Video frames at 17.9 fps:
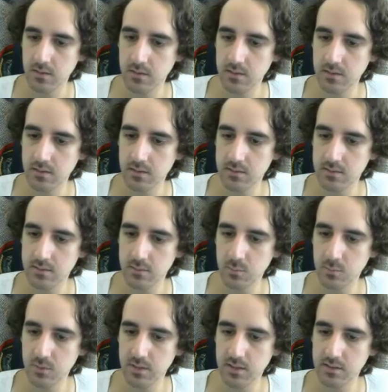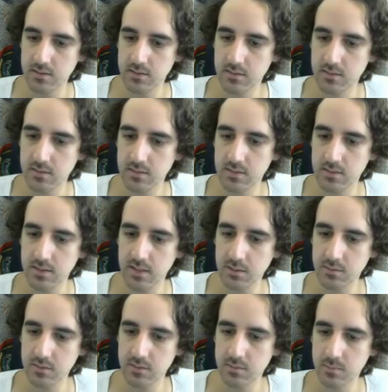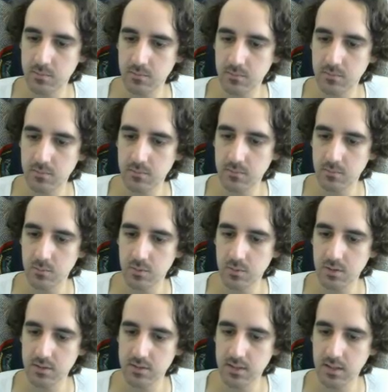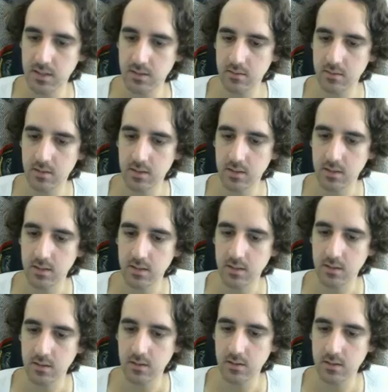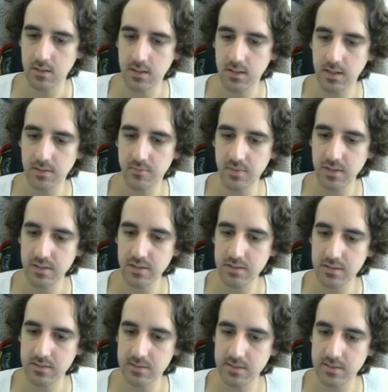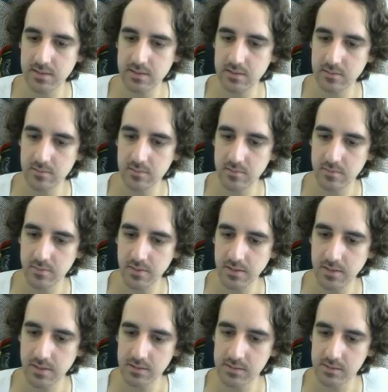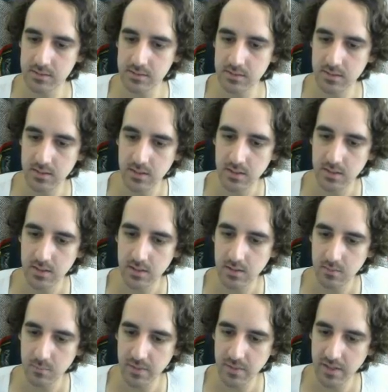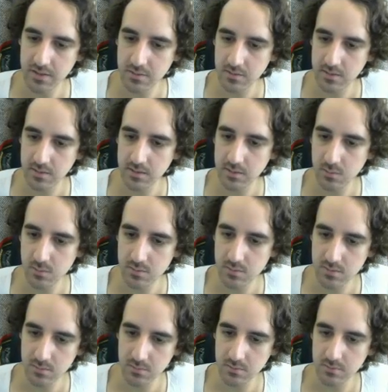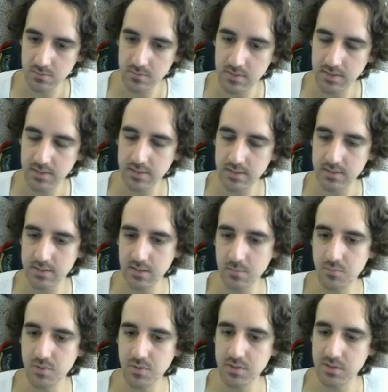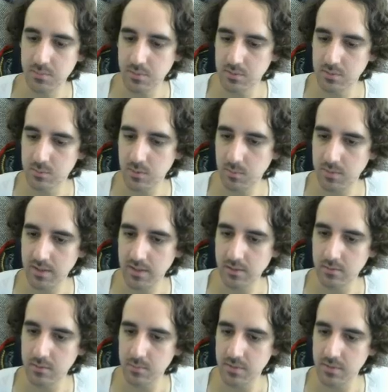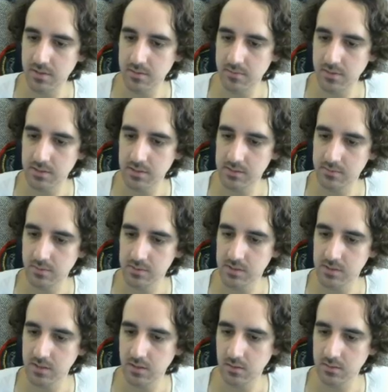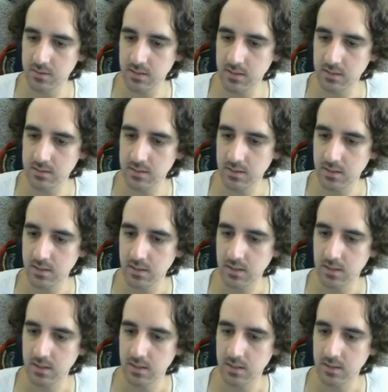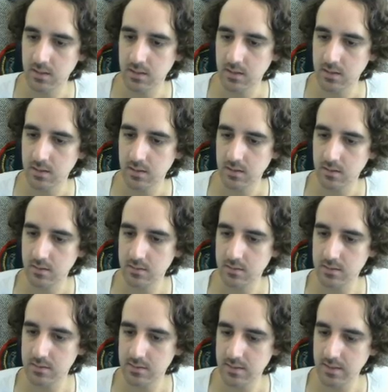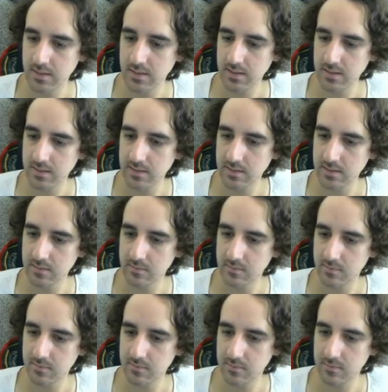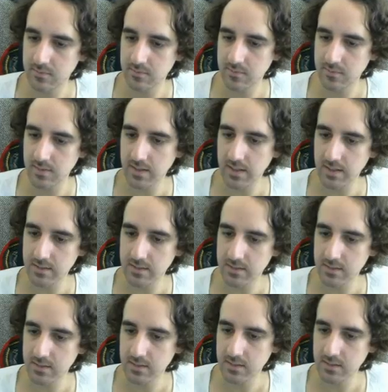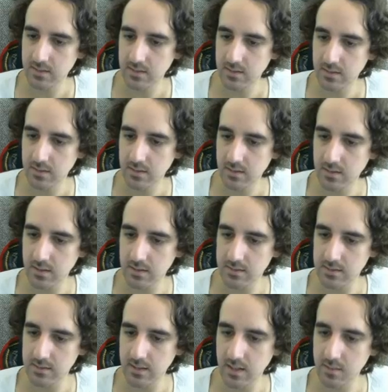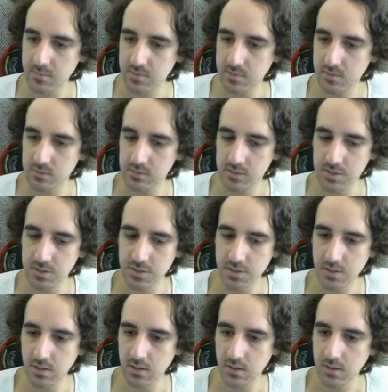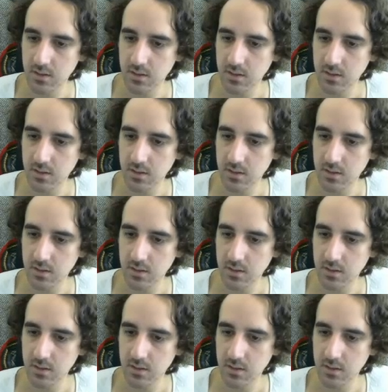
Let's see what else. Let's see how this works out. I think this little sphere might actually use some of the same principles we applied on the big sphere for the contact, because it's getting a little flat at times during the shot.